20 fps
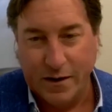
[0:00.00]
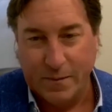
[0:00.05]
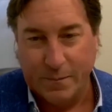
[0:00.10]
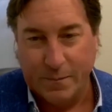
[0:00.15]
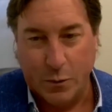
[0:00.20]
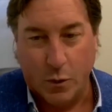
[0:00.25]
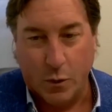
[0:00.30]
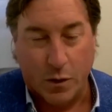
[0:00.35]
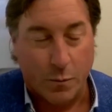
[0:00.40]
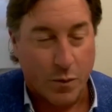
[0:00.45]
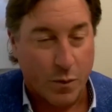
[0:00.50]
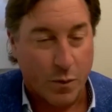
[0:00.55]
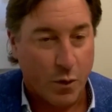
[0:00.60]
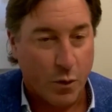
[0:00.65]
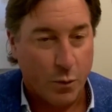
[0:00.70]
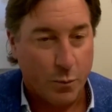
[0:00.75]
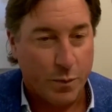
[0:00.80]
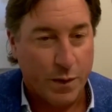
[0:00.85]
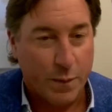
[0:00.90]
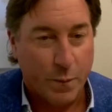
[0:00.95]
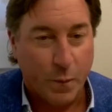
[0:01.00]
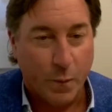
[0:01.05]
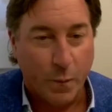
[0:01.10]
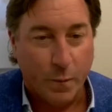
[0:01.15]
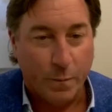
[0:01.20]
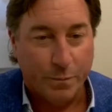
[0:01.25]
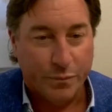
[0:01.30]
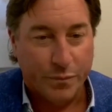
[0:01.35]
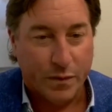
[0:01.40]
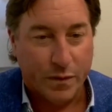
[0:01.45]
You want to promote
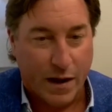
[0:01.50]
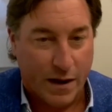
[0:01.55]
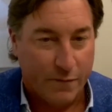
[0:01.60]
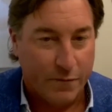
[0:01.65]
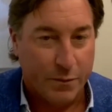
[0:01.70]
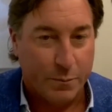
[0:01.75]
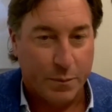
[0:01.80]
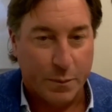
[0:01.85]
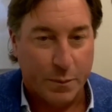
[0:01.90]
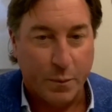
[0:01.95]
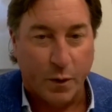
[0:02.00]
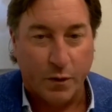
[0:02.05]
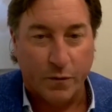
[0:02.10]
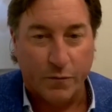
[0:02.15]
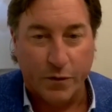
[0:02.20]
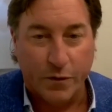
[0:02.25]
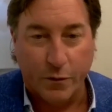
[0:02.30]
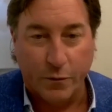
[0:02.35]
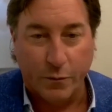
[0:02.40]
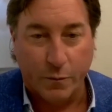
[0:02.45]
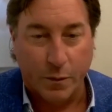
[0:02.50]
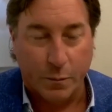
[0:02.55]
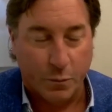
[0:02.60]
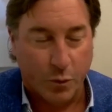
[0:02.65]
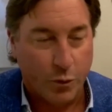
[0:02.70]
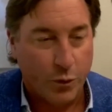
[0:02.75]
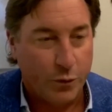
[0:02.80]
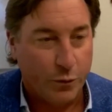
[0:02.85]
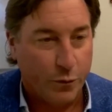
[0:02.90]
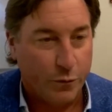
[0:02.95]
people, have it be part of your
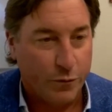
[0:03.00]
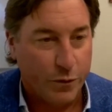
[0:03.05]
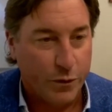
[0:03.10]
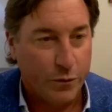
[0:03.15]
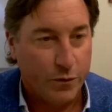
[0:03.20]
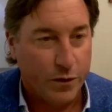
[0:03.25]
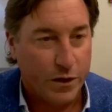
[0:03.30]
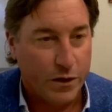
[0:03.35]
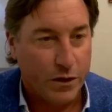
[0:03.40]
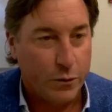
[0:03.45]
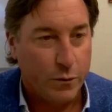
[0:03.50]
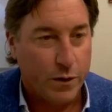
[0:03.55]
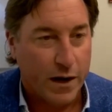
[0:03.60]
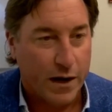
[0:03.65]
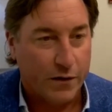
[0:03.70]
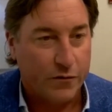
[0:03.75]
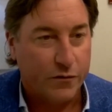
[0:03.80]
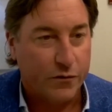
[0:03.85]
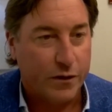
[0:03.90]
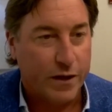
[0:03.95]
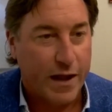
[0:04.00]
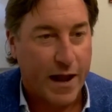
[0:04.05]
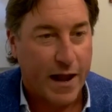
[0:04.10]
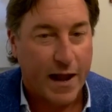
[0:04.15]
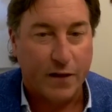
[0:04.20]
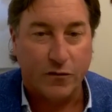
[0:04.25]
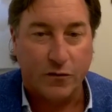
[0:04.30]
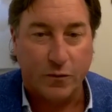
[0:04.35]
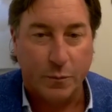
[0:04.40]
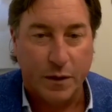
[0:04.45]
employee review that you actually
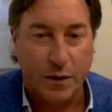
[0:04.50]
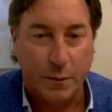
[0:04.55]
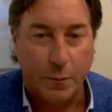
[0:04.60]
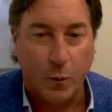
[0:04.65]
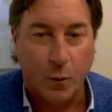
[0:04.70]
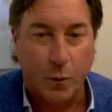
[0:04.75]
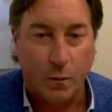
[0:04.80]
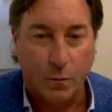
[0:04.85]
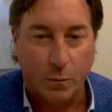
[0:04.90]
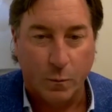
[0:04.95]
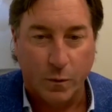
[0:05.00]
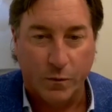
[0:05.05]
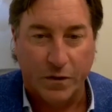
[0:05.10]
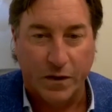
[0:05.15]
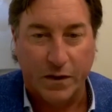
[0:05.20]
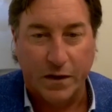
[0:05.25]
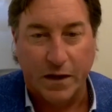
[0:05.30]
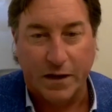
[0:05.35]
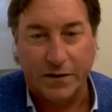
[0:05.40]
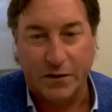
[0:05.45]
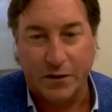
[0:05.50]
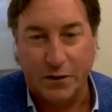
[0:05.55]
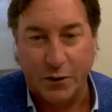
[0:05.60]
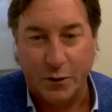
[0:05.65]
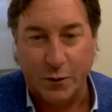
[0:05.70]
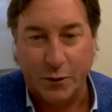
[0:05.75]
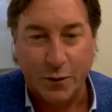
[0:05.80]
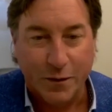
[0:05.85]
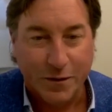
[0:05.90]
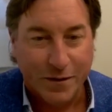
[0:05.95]
ask people what they'd like to
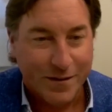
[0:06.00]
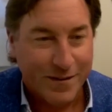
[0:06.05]
do.